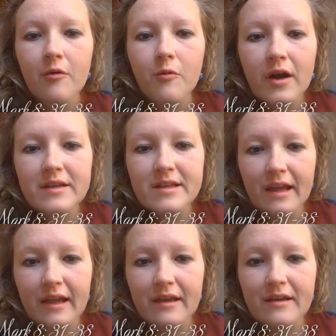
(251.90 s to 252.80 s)
One
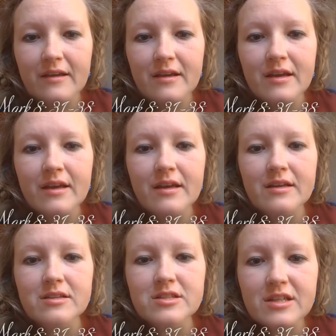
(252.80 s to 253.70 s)
day,
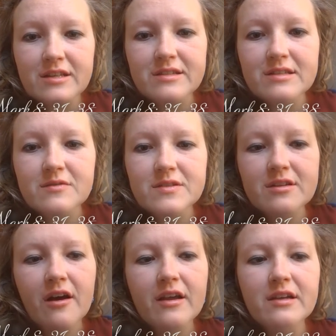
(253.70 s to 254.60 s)
Jesus was
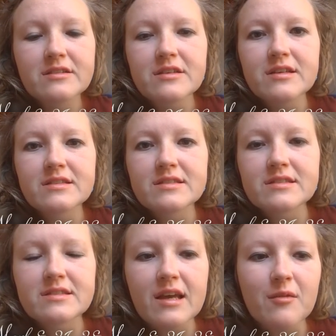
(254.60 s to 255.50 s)
talking to his
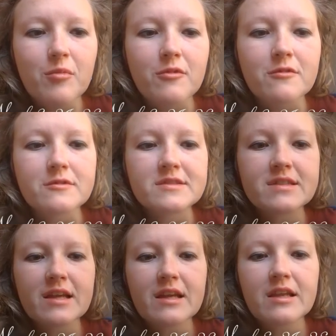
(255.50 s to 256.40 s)

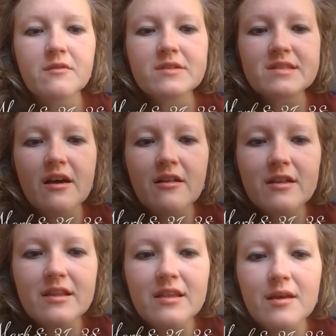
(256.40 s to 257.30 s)
disciples, and he was
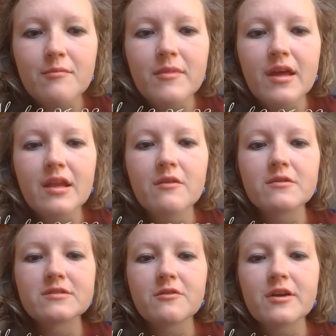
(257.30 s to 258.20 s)
telling them that he
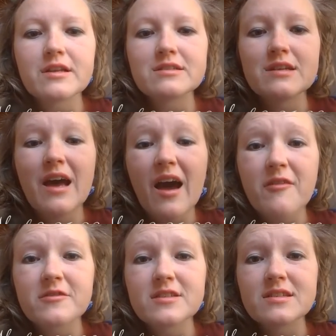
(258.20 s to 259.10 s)
was going to
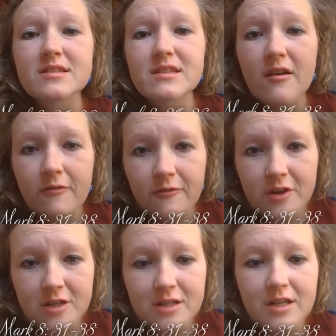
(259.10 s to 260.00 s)
have to
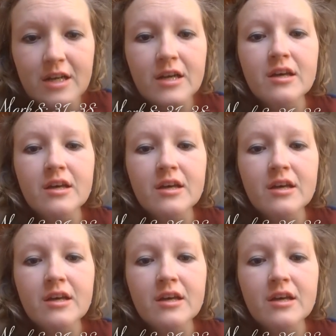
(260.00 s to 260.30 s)
suffer